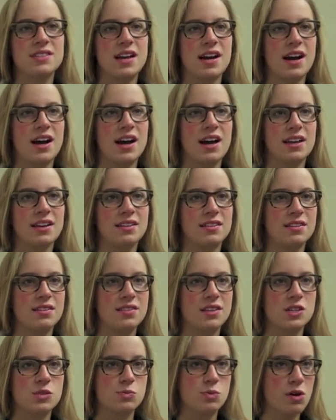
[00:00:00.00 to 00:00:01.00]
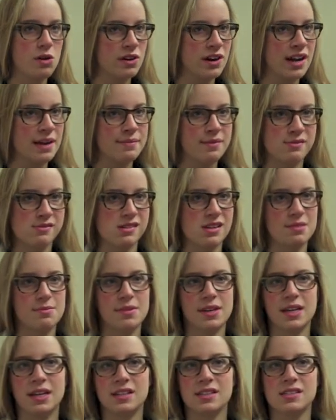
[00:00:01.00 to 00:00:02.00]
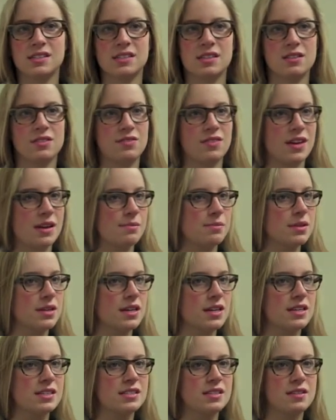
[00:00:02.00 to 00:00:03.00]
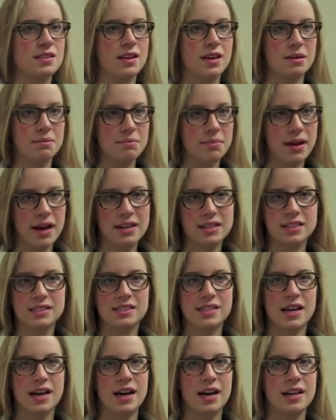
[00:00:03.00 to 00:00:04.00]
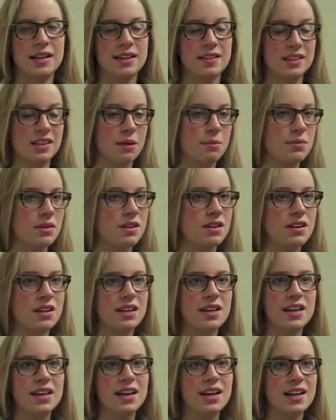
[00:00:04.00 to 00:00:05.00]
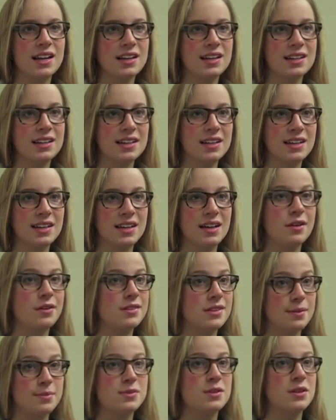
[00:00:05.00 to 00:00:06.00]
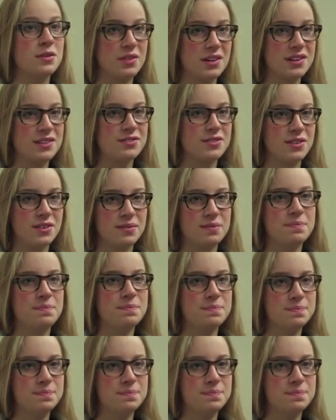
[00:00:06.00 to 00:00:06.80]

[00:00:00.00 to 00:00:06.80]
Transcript: on this program and what it means to the families and the impact it's had on the community. And it was absolutely wonderful.